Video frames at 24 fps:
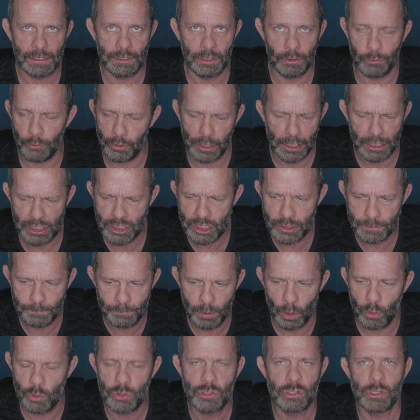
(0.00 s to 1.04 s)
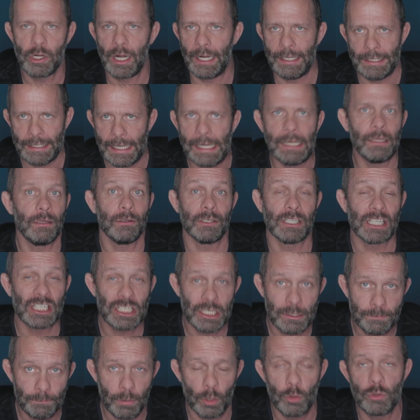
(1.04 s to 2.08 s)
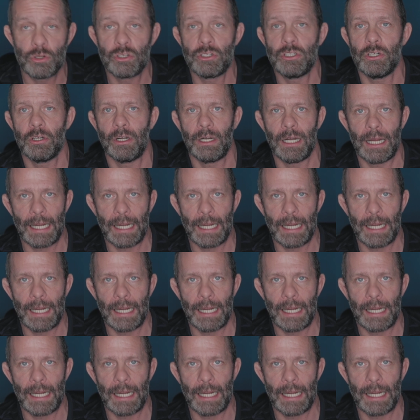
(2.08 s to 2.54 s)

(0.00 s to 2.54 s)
The exposure, I nail the exposure.